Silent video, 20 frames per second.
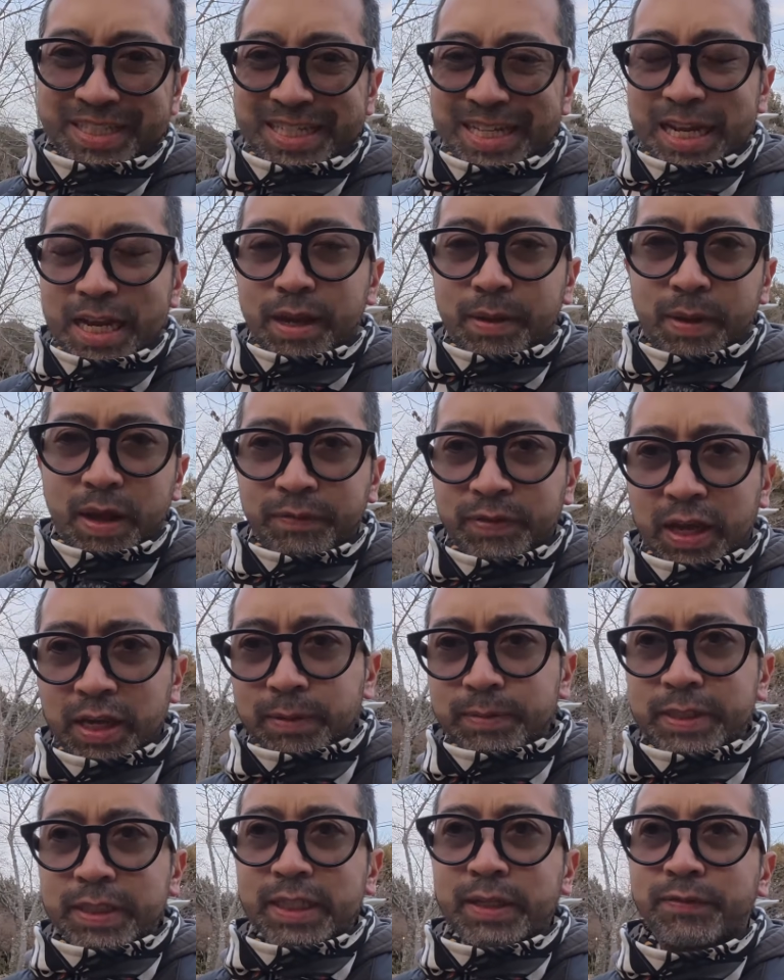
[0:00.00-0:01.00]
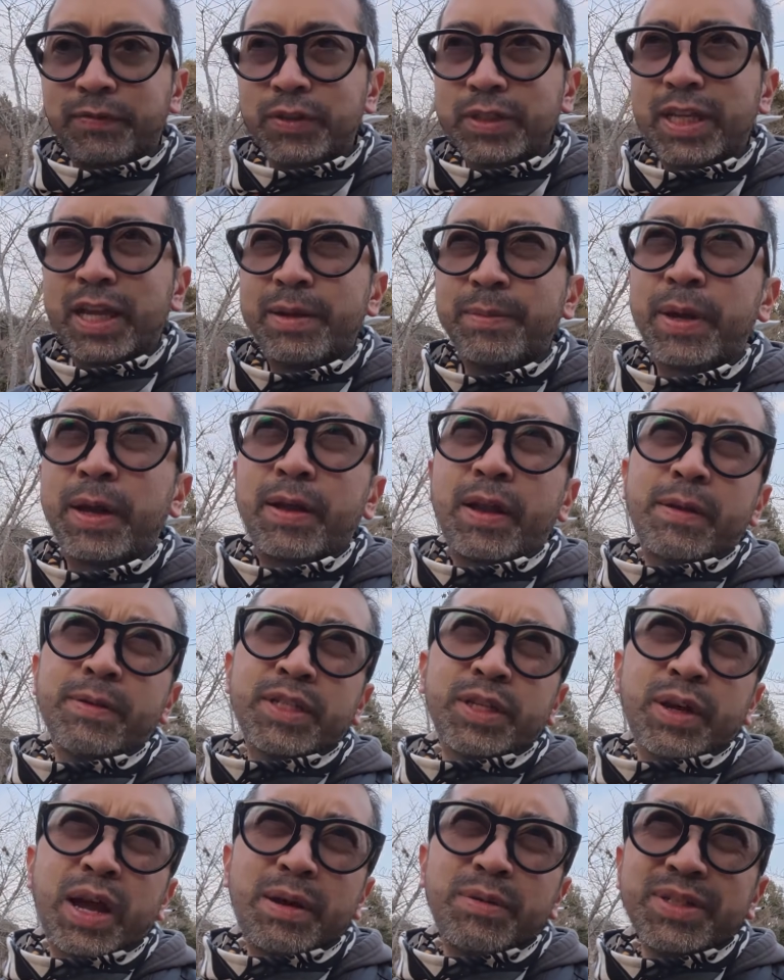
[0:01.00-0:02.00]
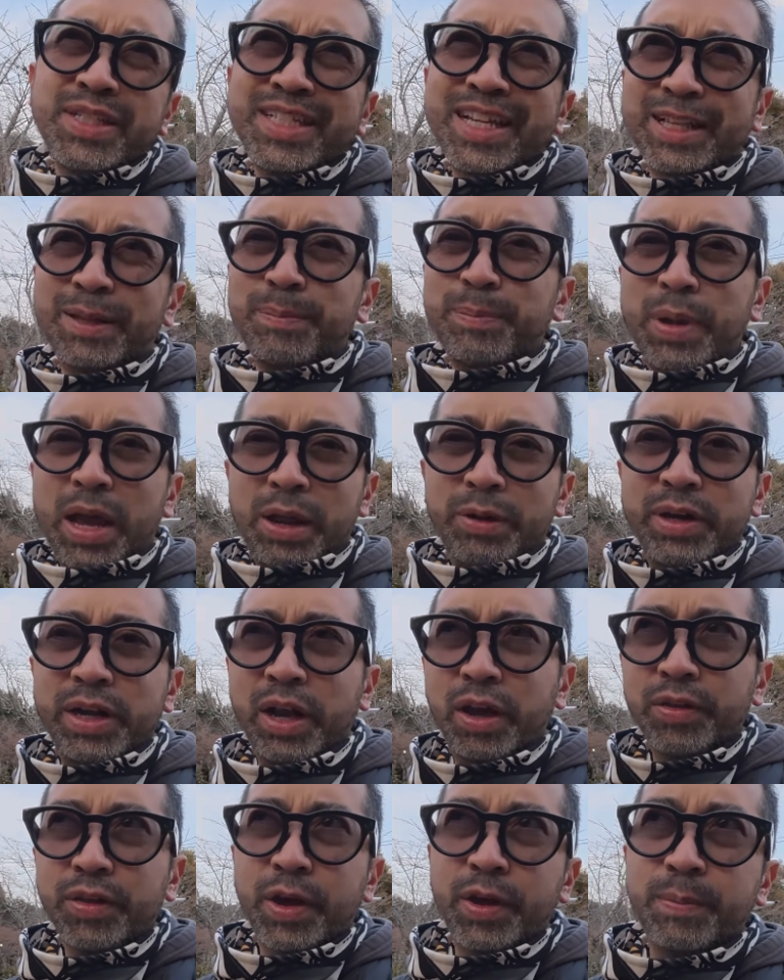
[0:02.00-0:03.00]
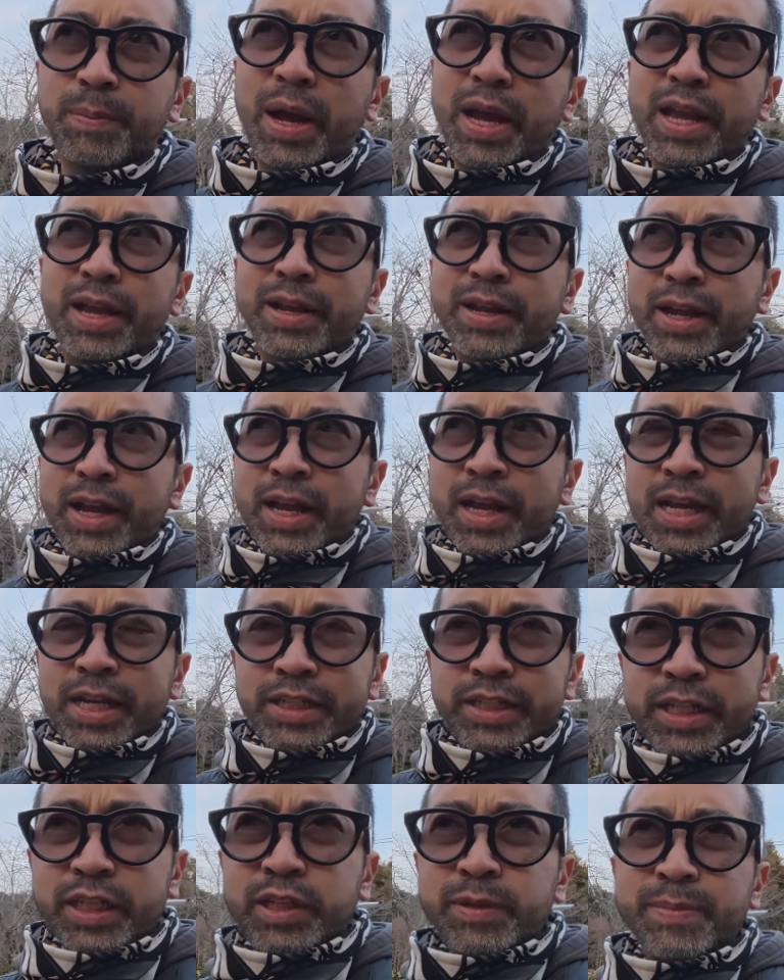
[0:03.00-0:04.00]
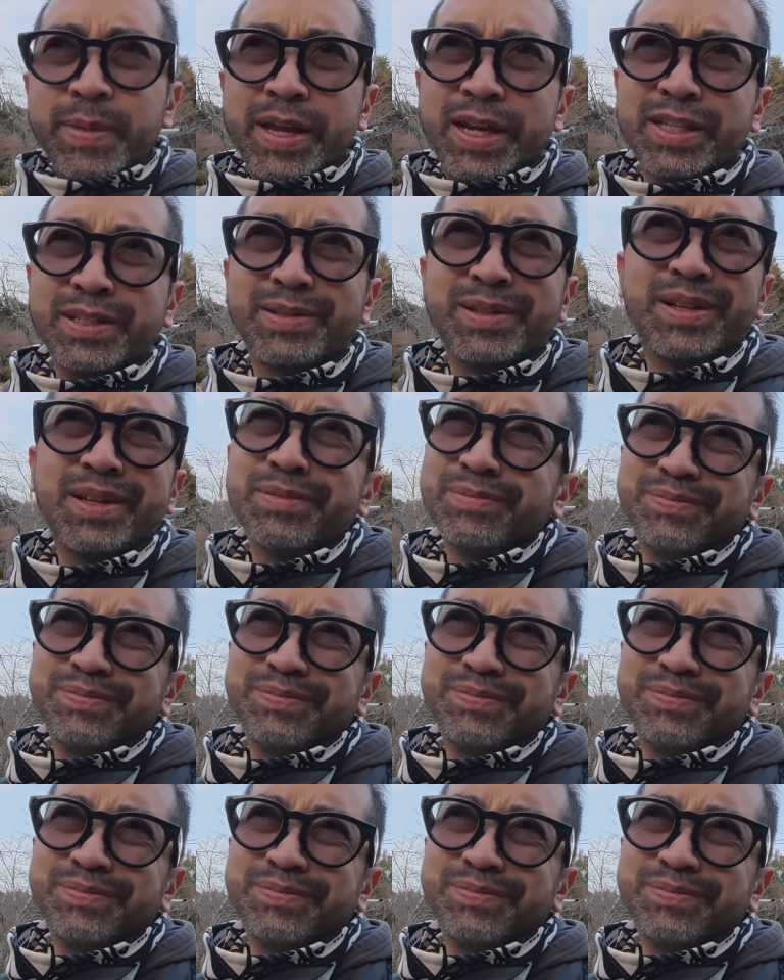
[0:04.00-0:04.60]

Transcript: yeah, I've had them since they first came out. So I would say the battery health on my Gen 2 Metas,